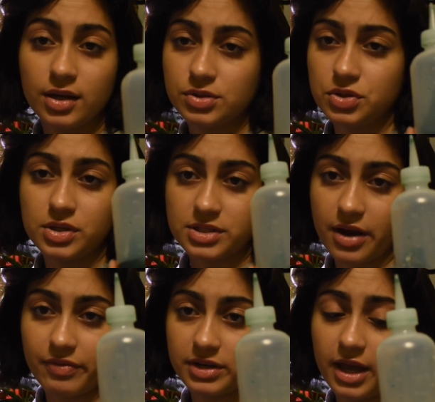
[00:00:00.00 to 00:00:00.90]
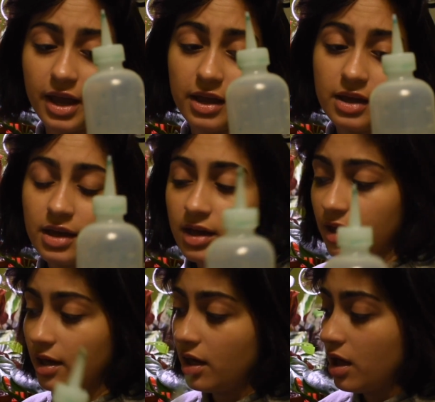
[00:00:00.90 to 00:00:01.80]
do this every day.
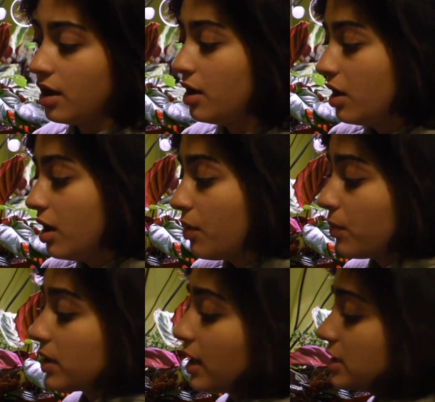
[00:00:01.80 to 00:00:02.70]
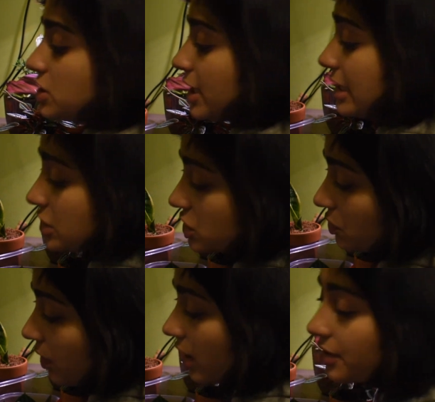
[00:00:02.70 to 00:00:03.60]
When I change the
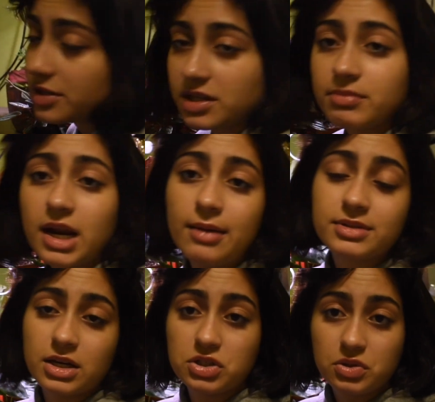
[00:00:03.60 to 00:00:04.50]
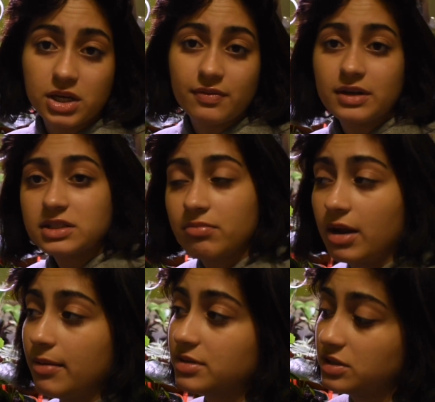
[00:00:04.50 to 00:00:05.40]
water, sometimes I do give it,
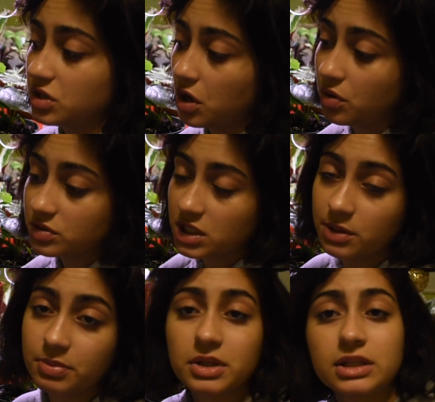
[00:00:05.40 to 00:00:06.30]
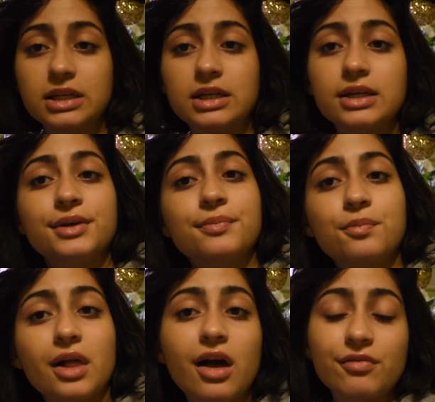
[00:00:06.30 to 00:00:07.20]
sometimes I don't. Typically,
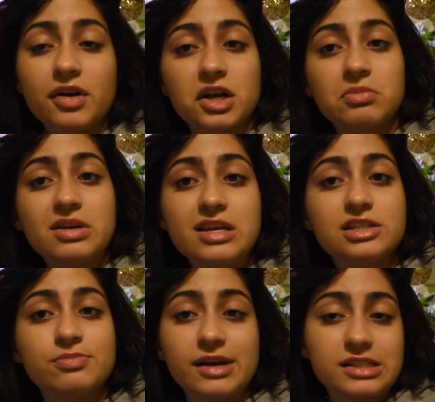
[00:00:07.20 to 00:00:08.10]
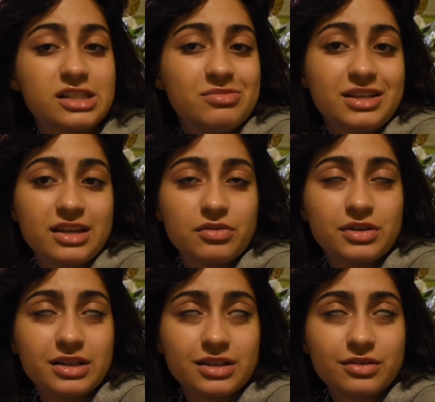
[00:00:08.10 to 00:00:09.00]
plant vitamin is best to be
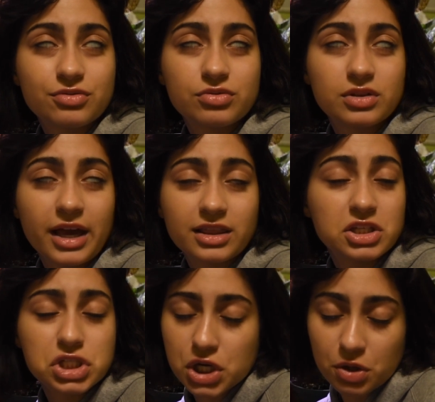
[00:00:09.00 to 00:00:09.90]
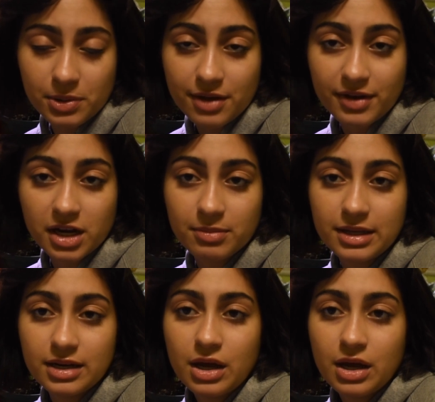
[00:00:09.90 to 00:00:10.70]
given, like the general plant vitamin,